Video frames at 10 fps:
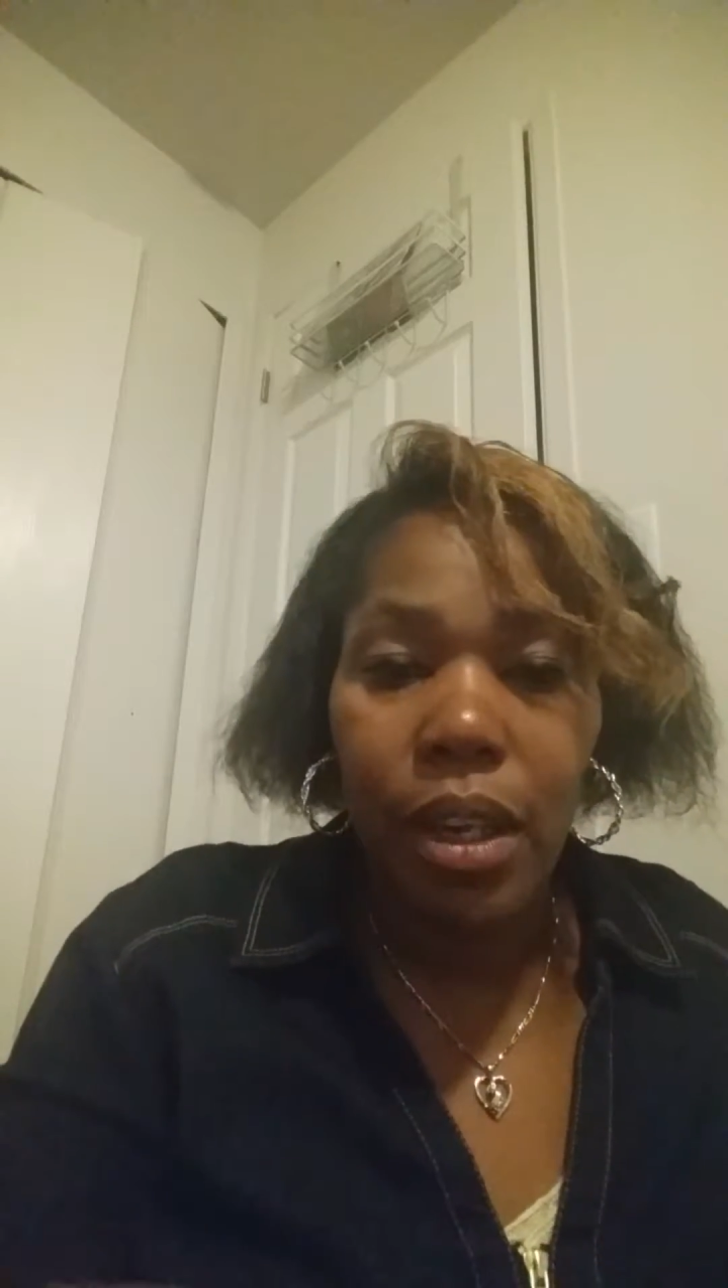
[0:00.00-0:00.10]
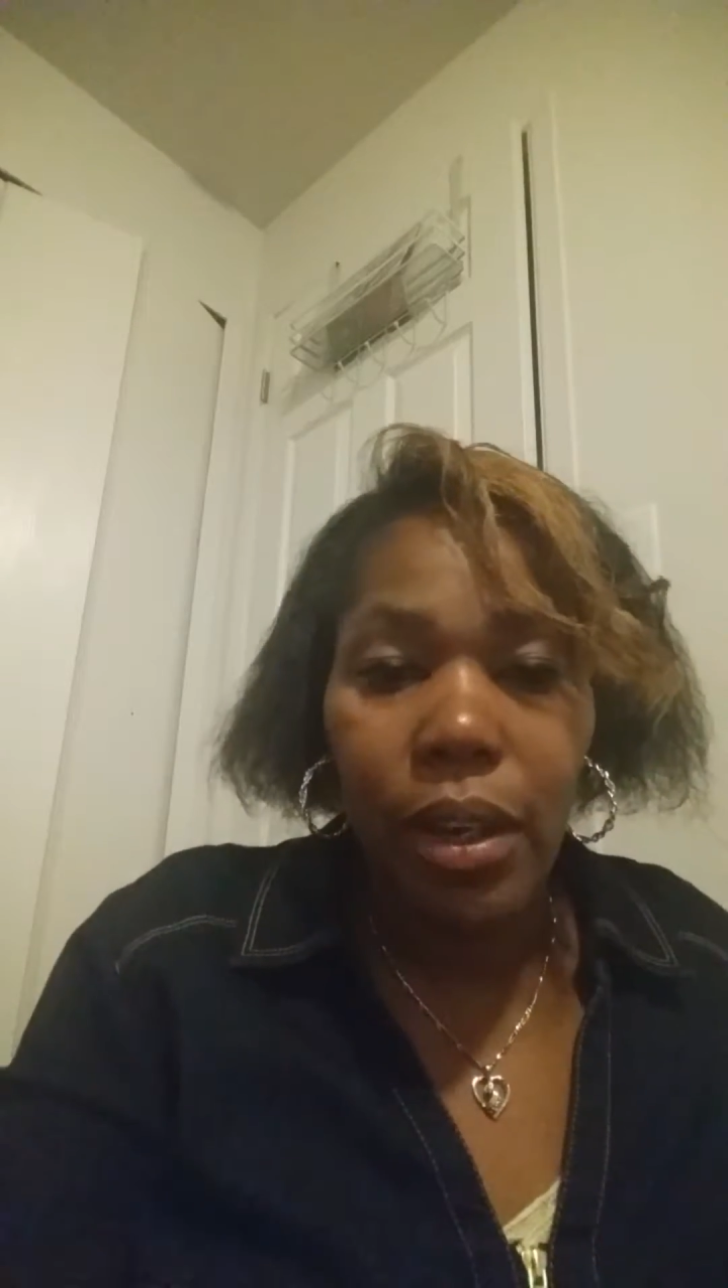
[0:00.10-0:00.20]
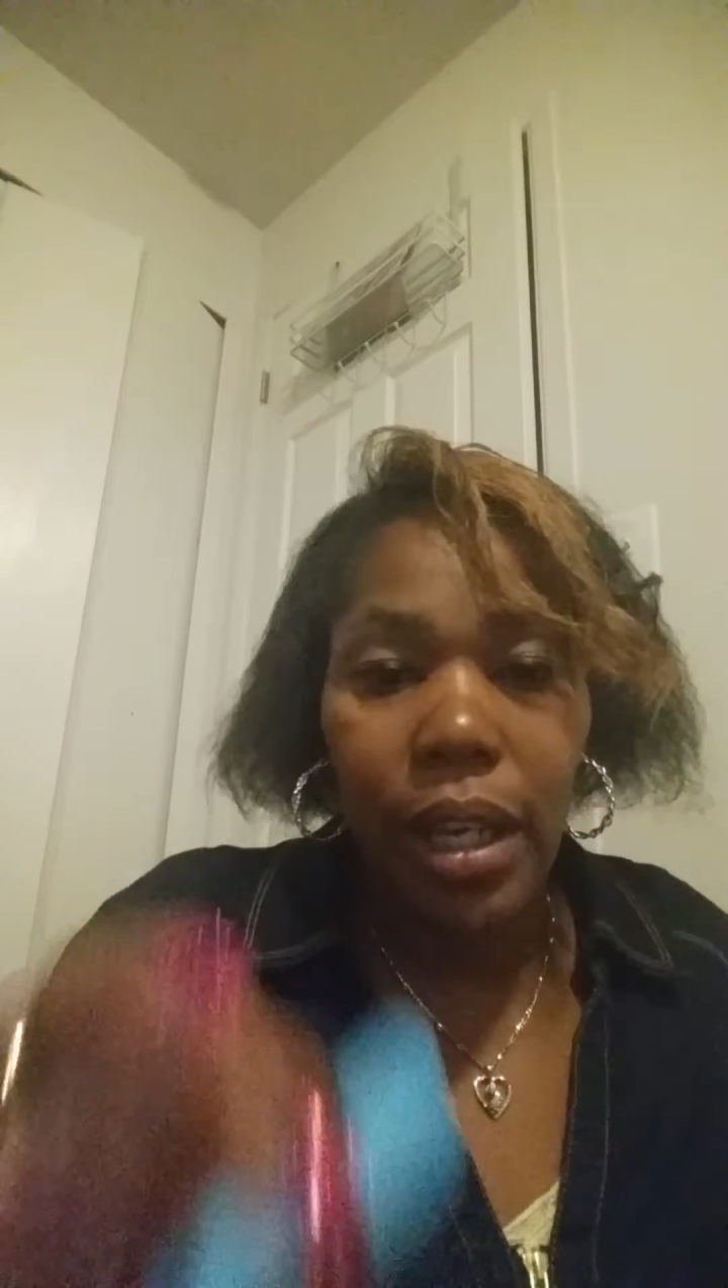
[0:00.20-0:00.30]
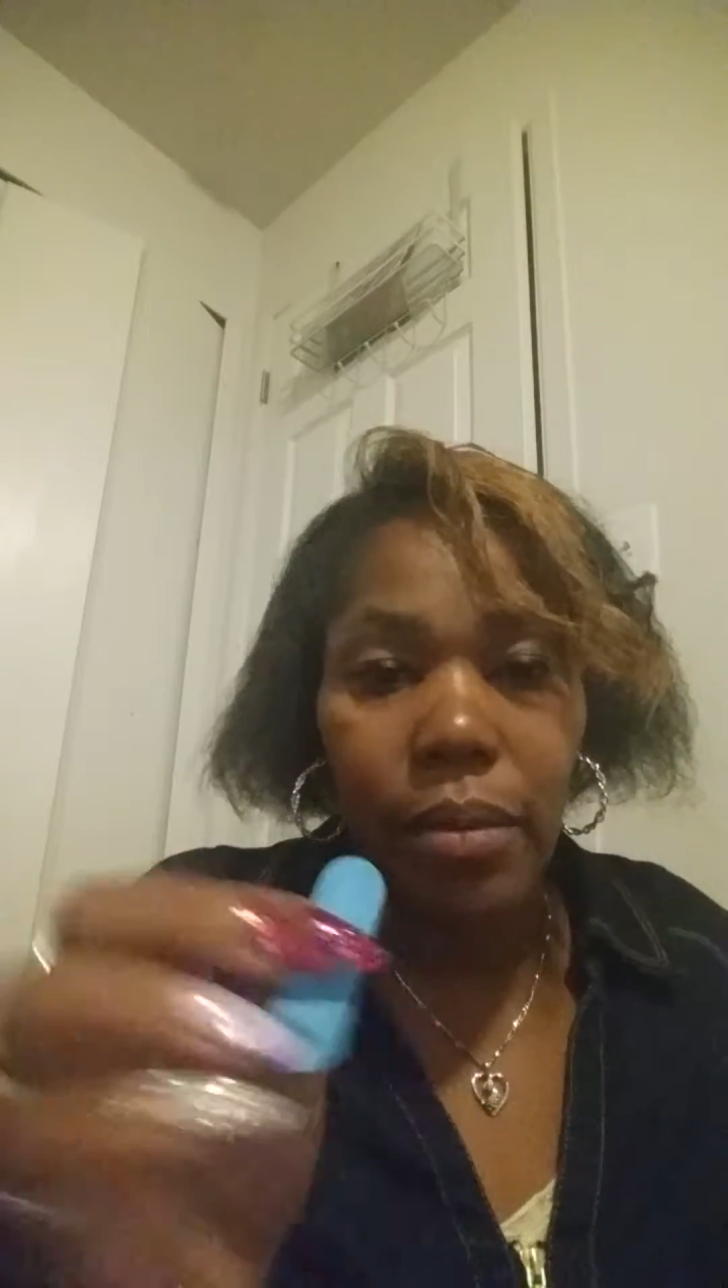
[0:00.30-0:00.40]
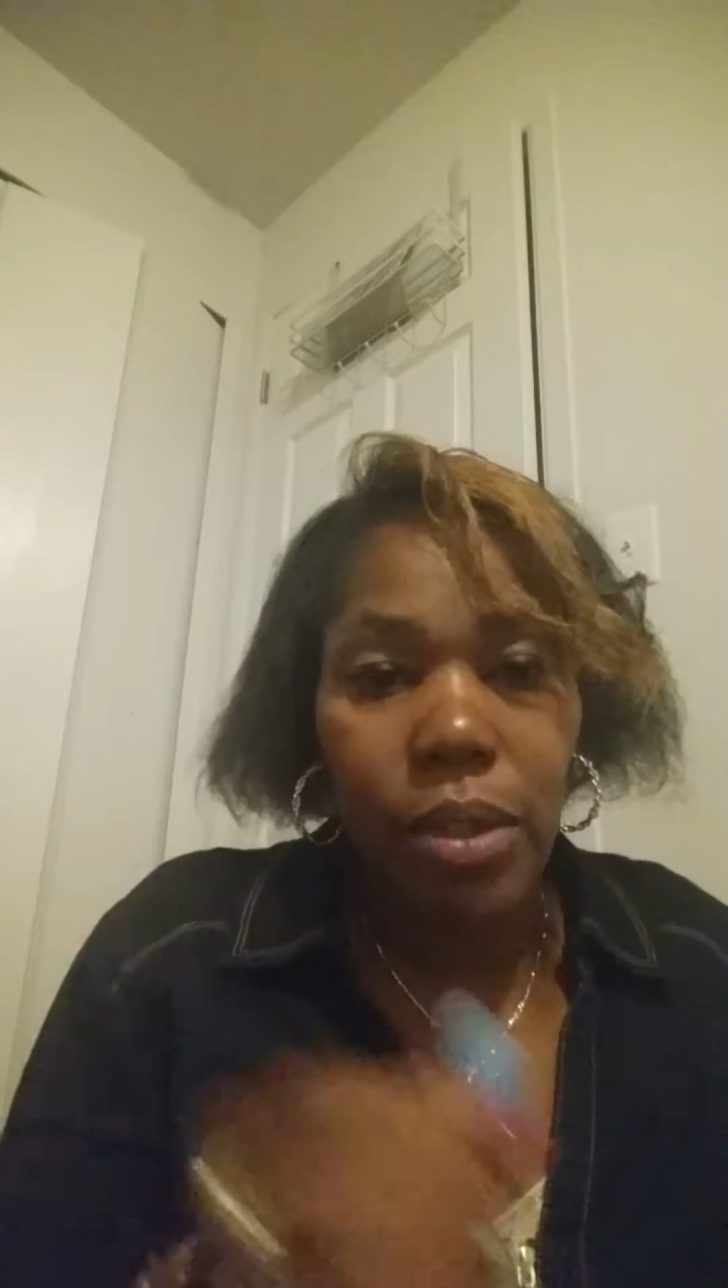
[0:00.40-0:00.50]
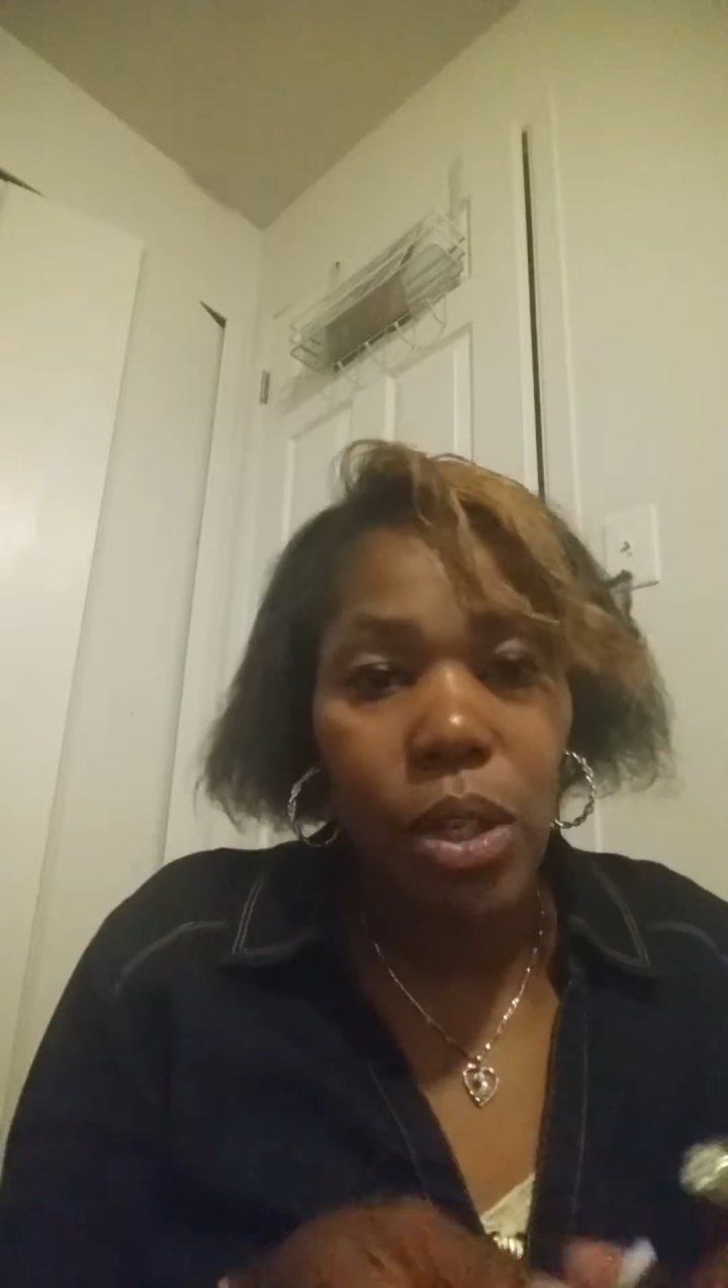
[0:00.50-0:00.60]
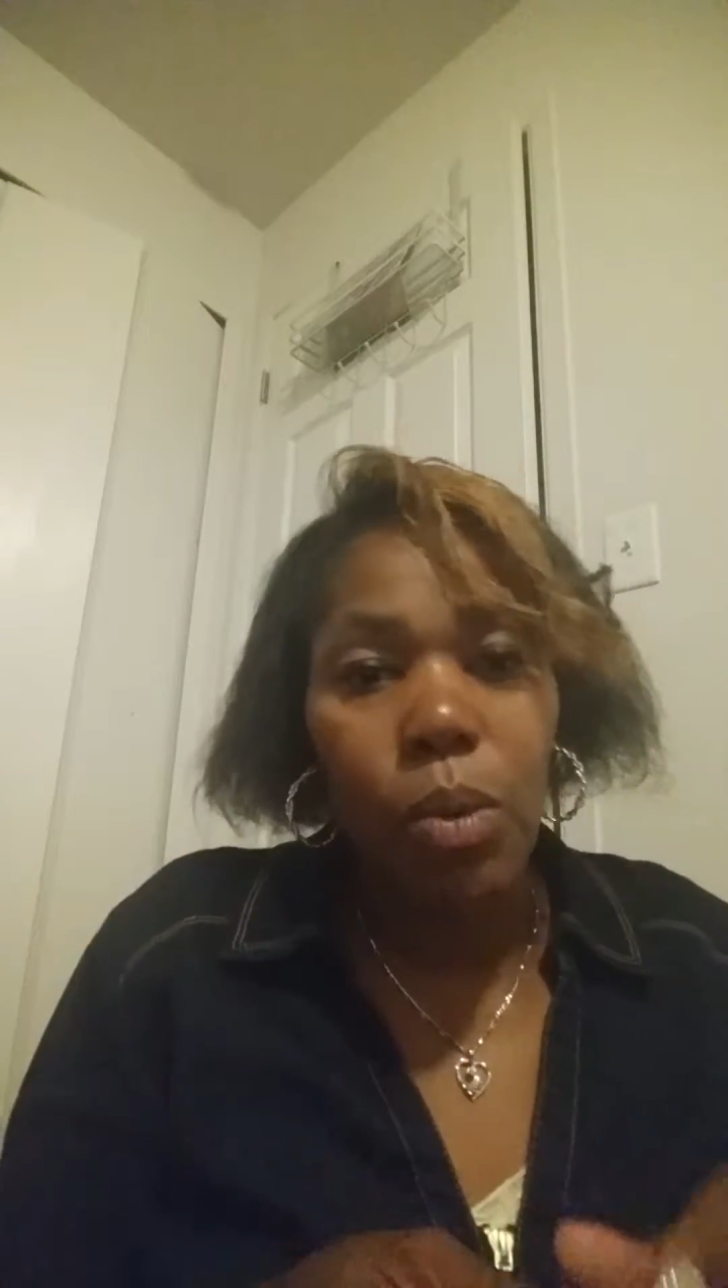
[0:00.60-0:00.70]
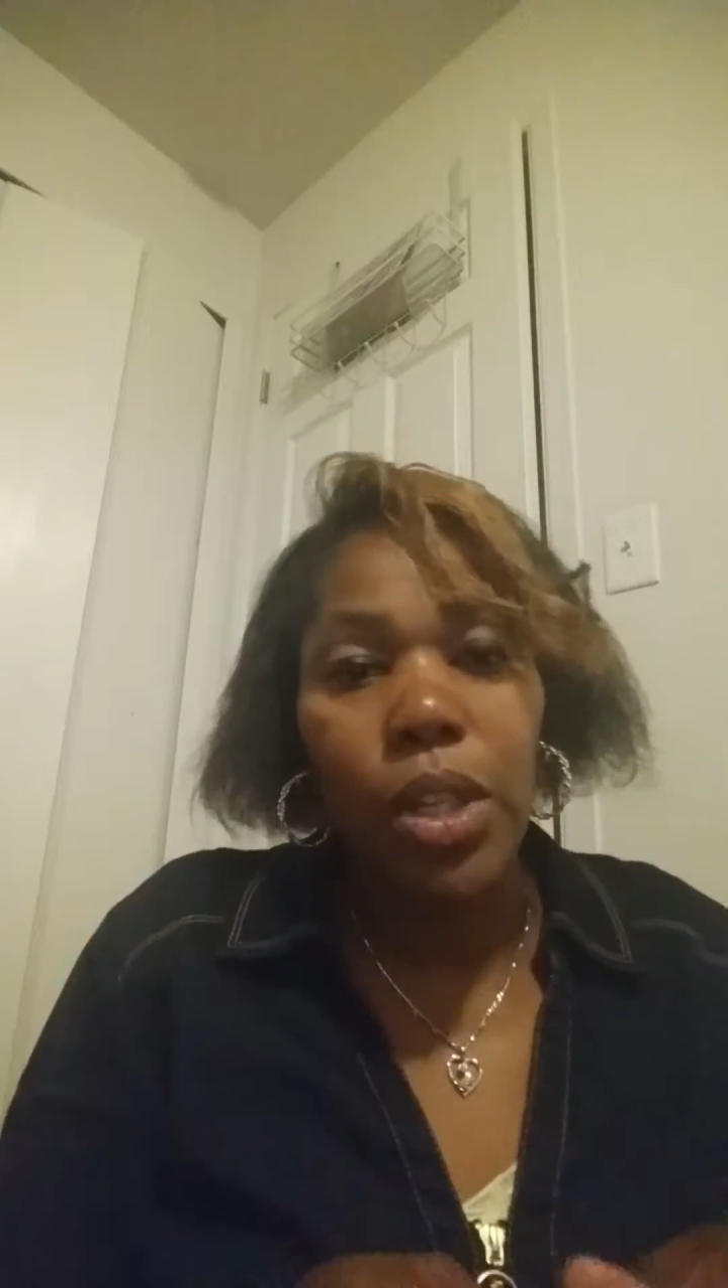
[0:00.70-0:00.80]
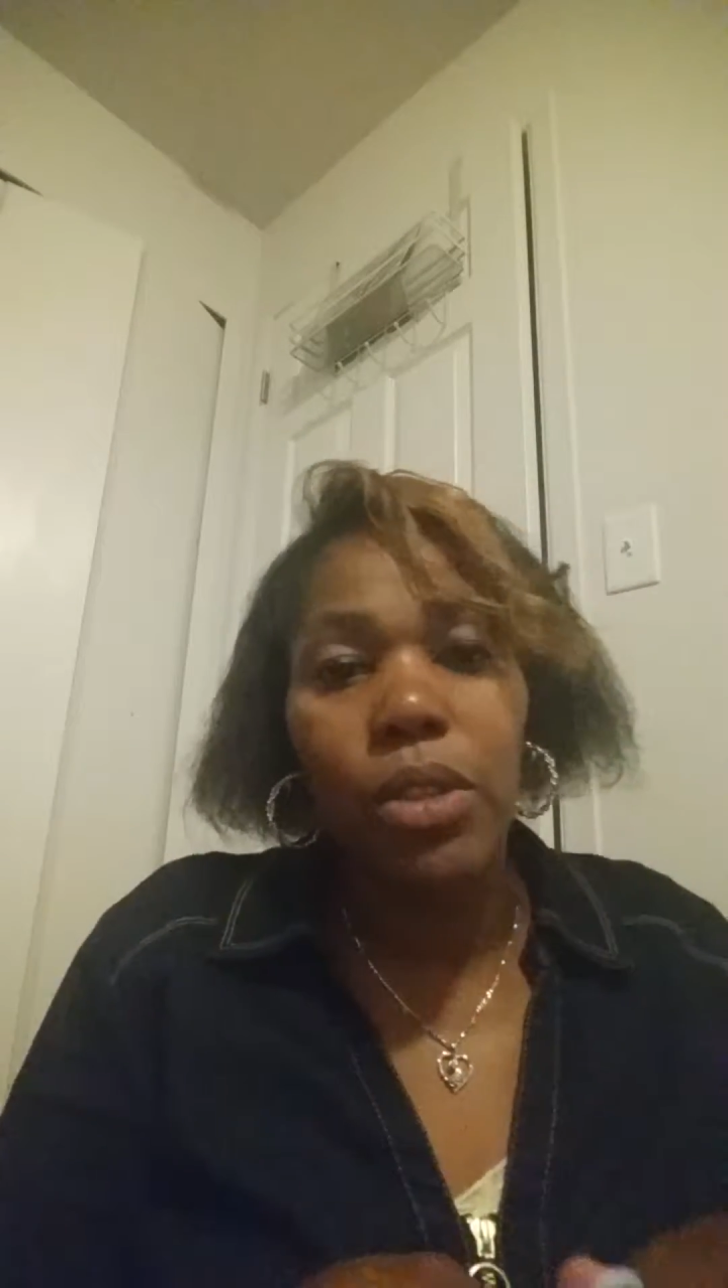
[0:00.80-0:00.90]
Okay, so what